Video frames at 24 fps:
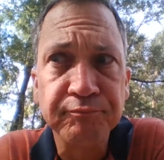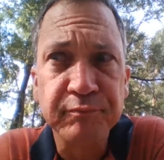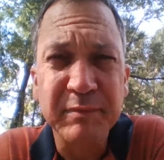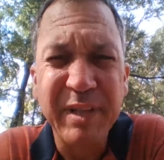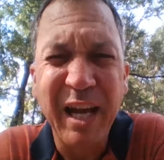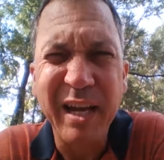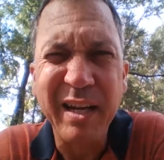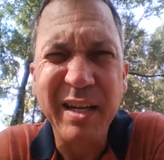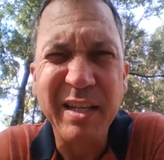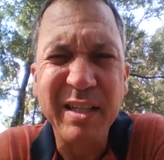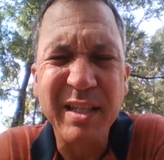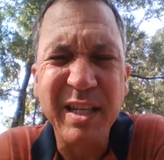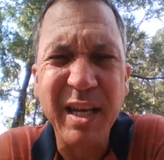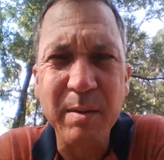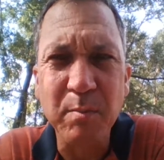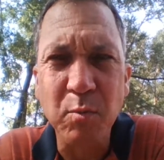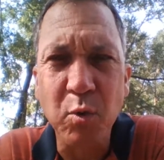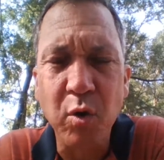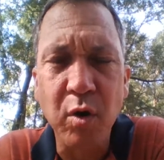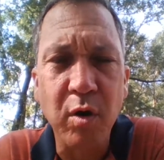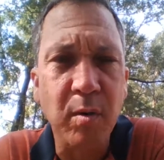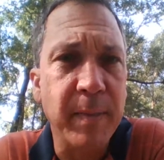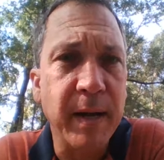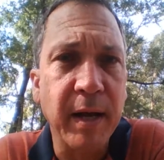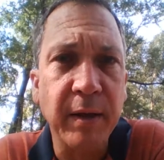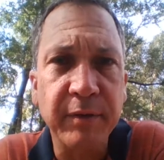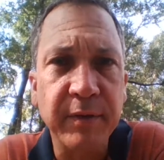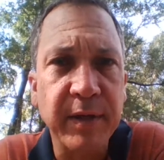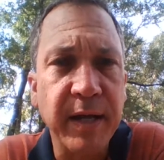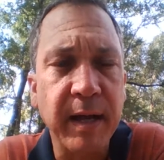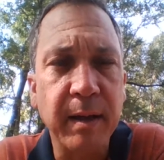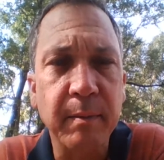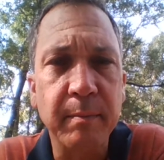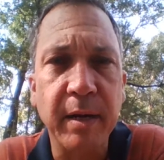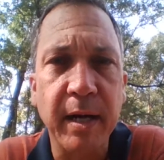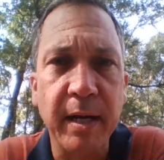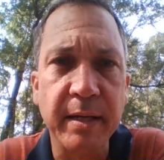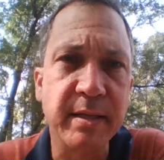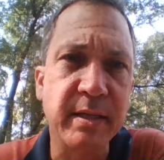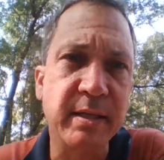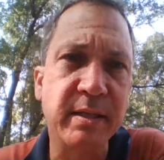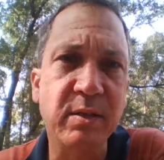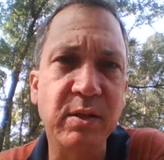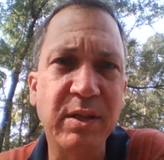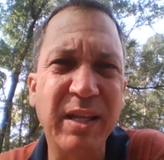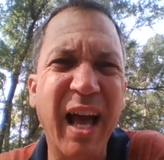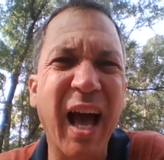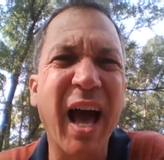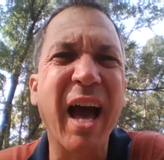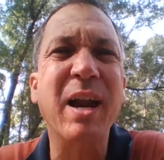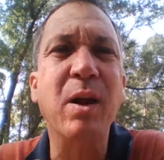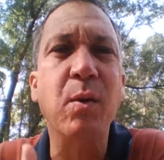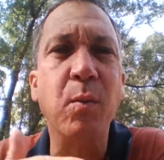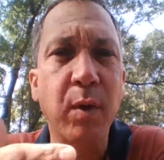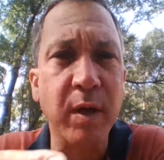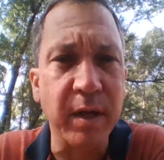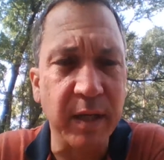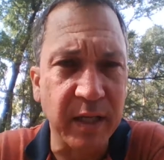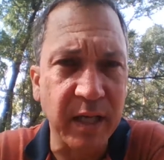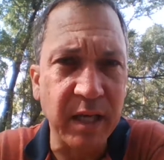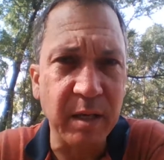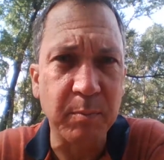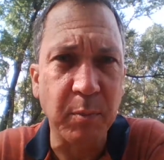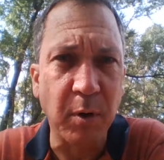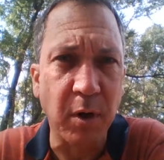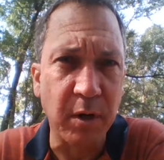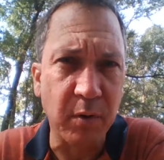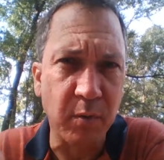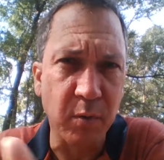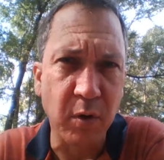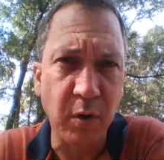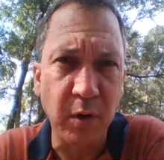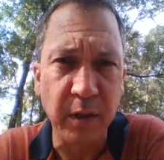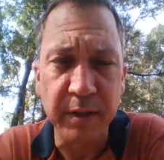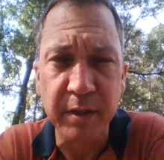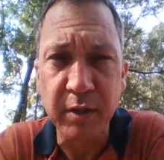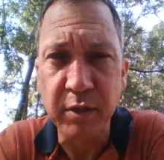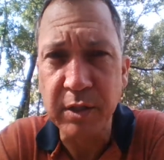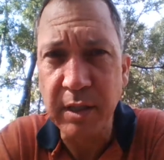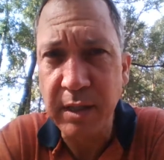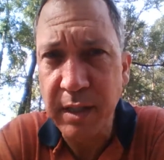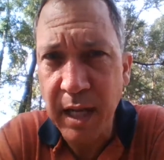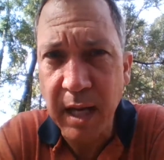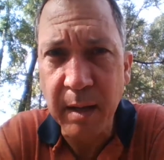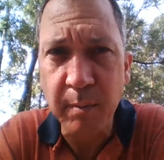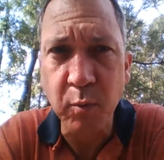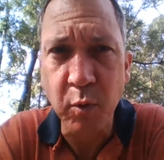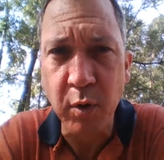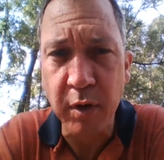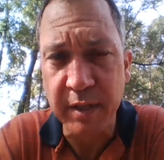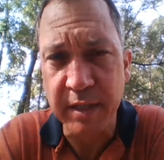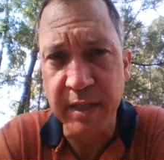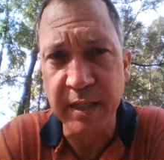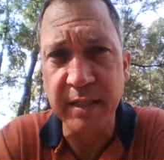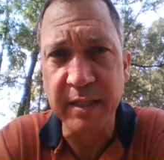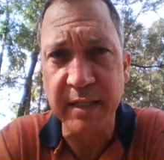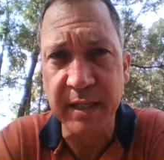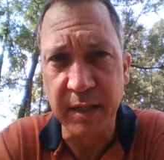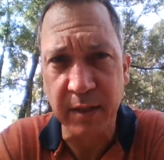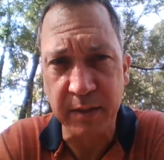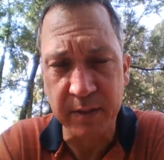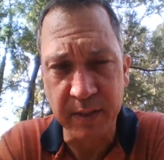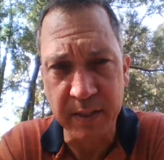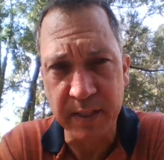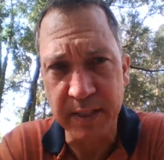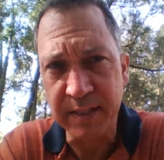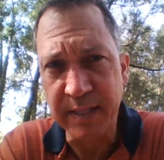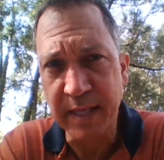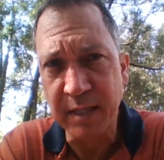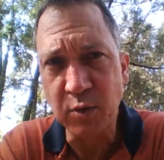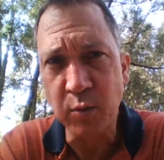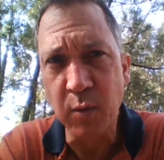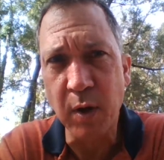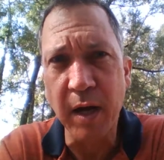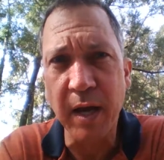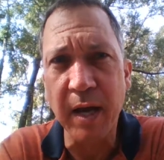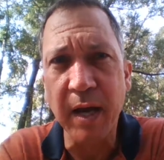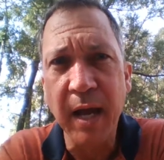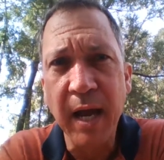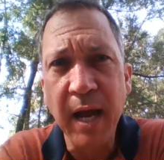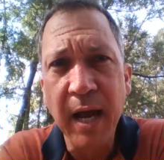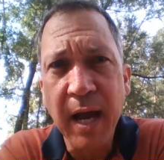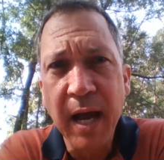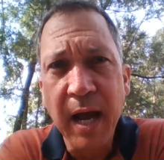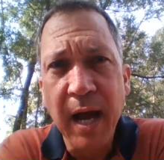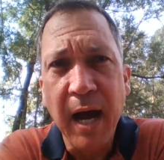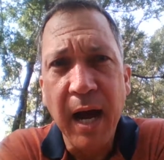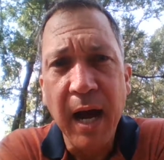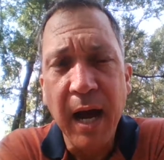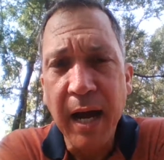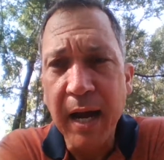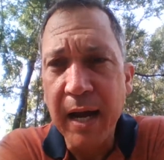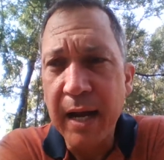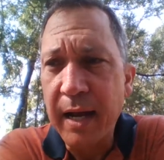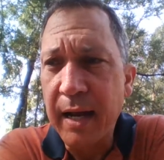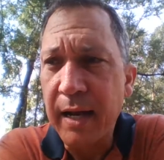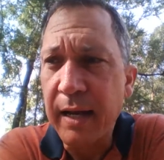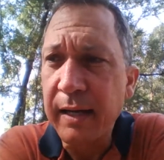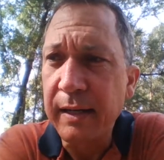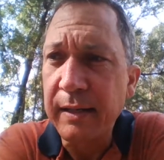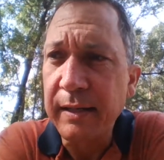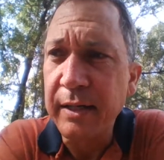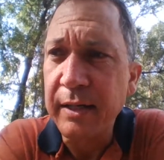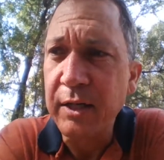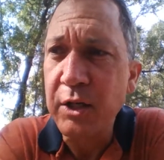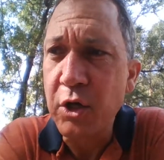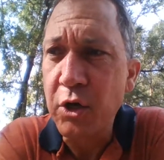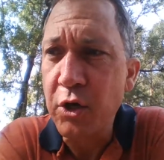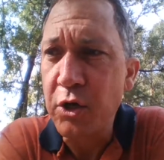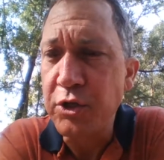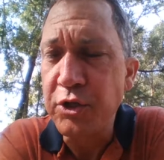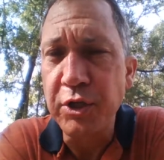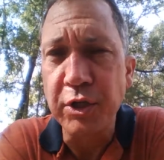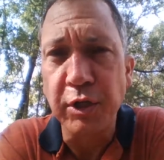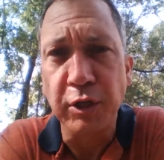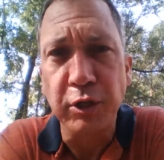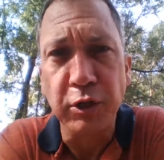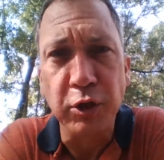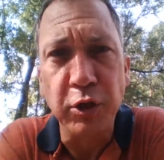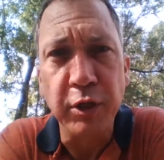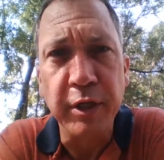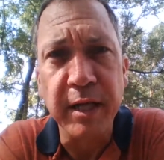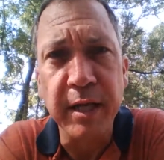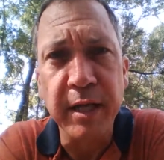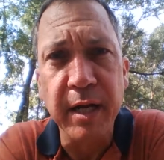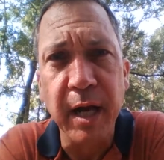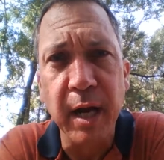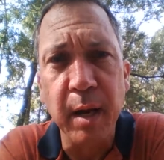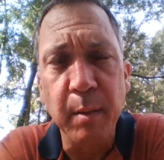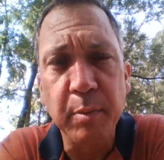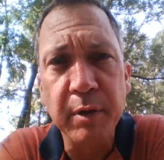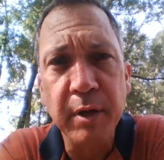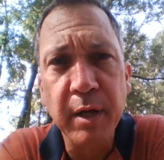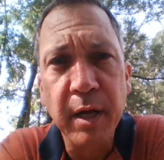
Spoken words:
I could say more about that, but I just kind of want to keep on rolling. There's a lot more detail to this. That's why I encourage you to look it up.